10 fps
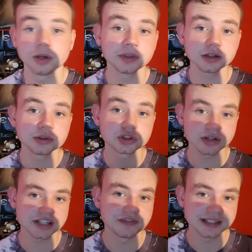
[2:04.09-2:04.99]
But I'm going to
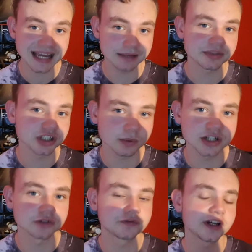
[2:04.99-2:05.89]
address the game
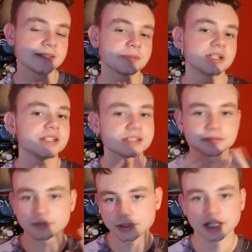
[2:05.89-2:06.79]
situation first because,
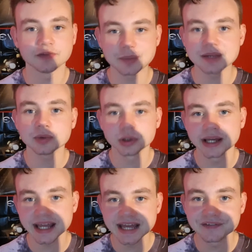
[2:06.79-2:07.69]
the people who are
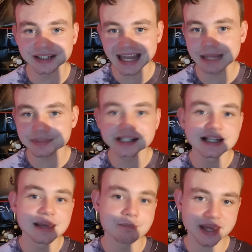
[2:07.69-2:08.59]
here for games
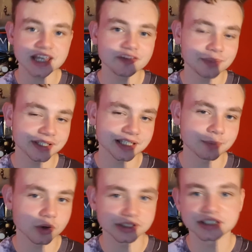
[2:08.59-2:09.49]
may have been
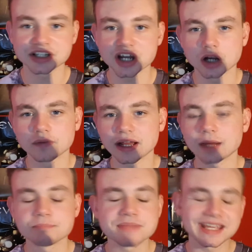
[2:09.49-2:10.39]
disappointed to know that I
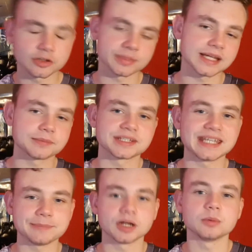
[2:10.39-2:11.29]
may not be able to
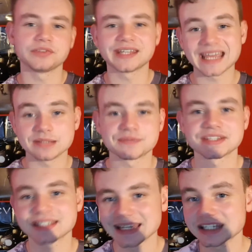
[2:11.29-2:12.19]
keep up with the games
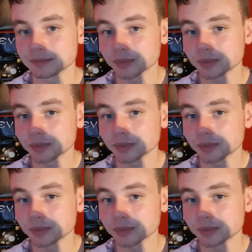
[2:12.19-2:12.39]
this season.